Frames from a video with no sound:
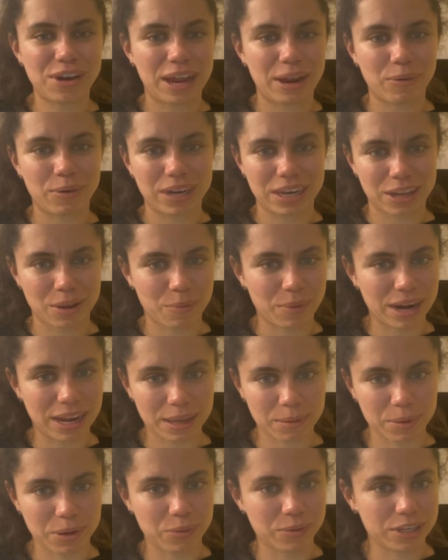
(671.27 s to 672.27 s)
Like when someone
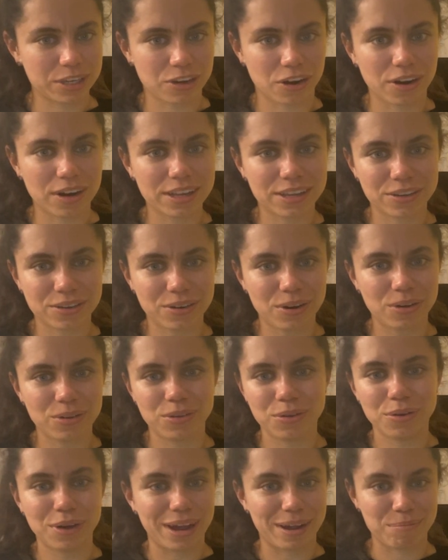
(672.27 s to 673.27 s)
asks me which college you go
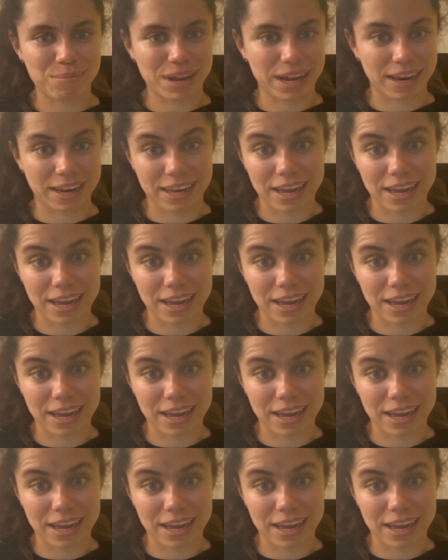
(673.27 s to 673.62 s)
to, I'm like,